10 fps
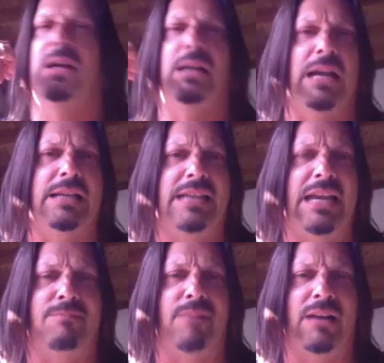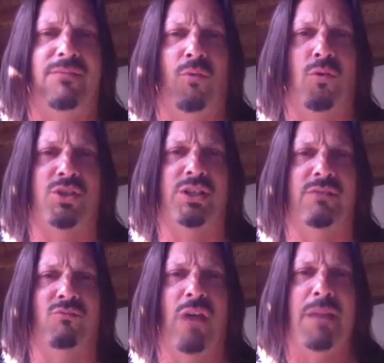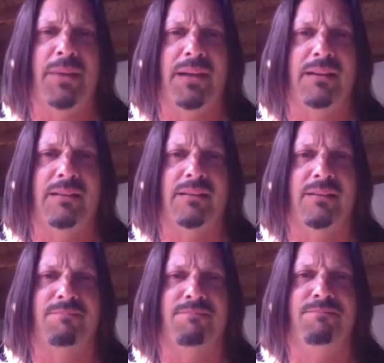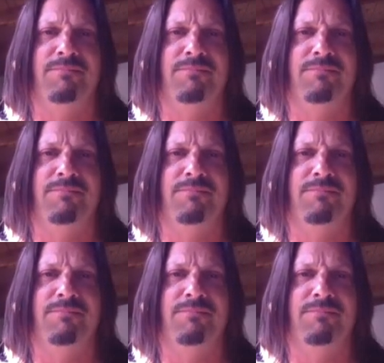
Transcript: blood I take my fortune, raping the